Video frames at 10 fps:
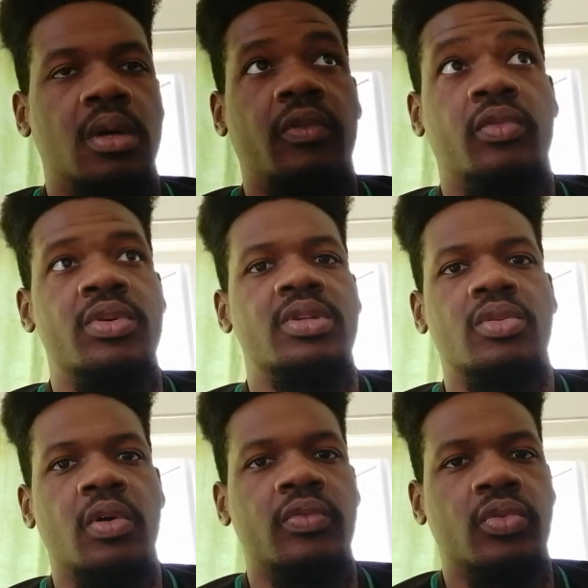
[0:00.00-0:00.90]
Of course,
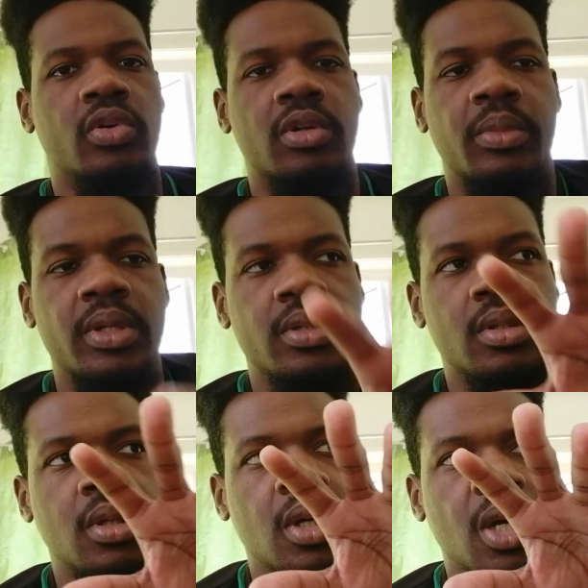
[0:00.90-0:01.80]
a tough tournament,
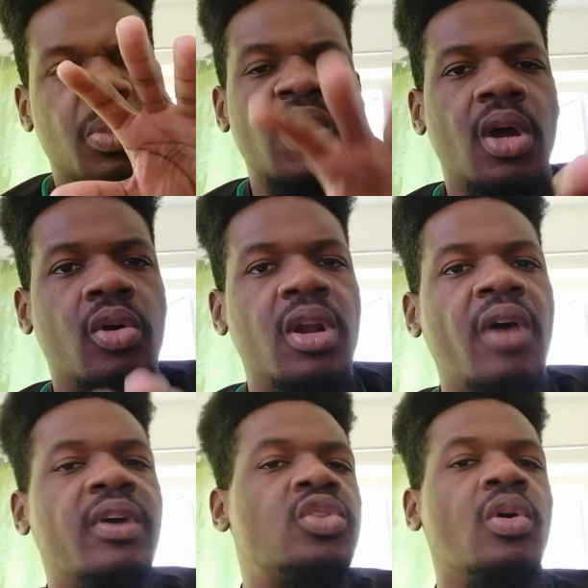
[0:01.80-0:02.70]
but they're
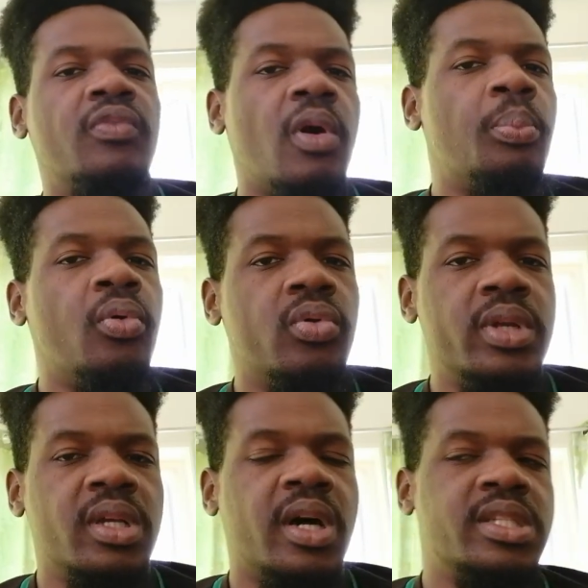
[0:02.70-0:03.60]
gonna have a tough
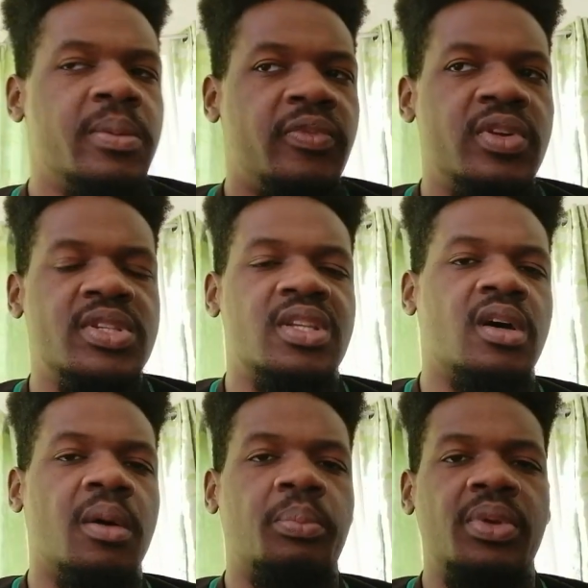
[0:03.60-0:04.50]
opponent because them finish
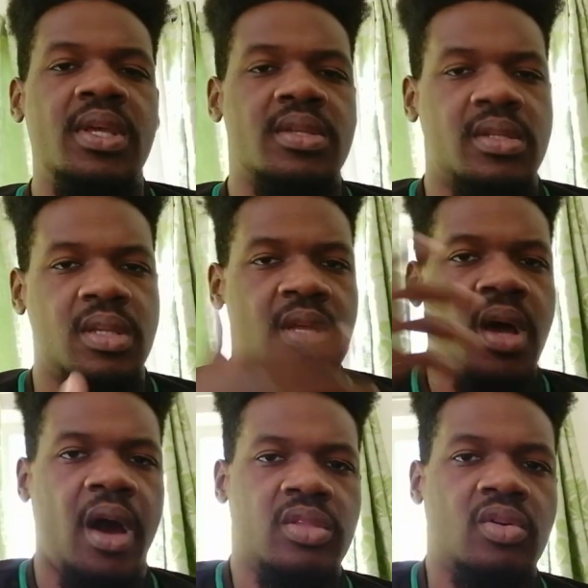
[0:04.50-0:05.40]
second place,
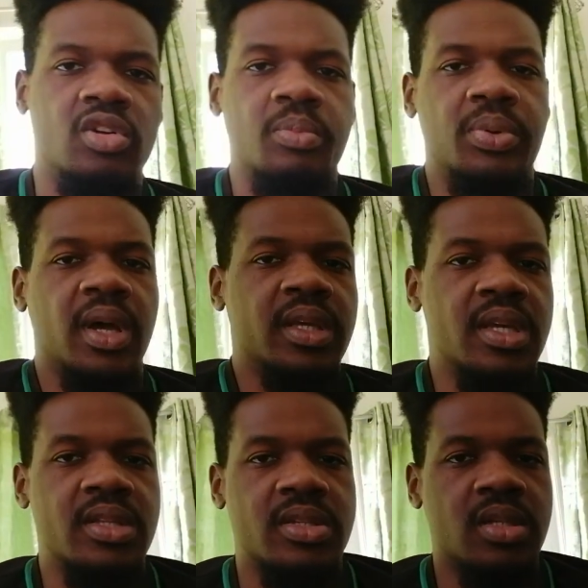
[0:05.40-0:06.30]
and they're gonna play
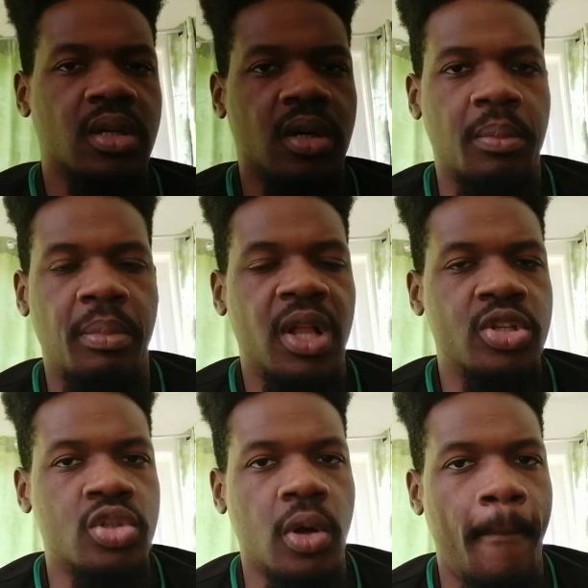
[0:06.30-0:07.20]
against uh,
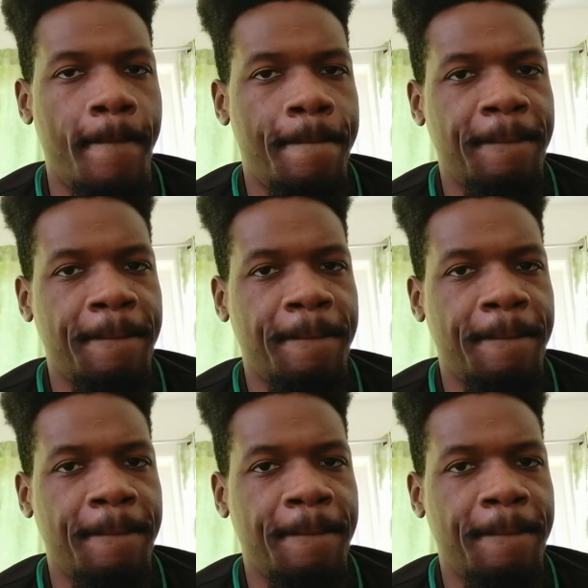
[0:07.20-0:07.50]
Belgium.